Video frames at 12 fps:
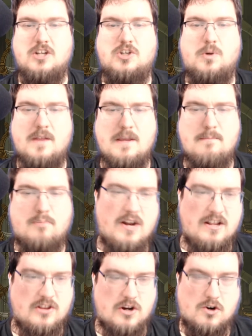to really
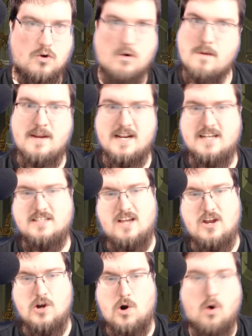bring their creepiness
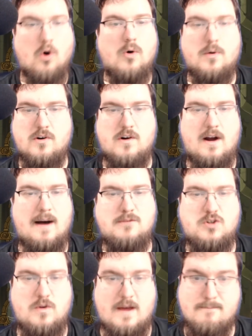and horror up
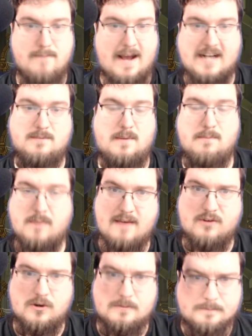to a maximum
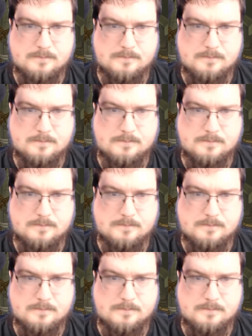level.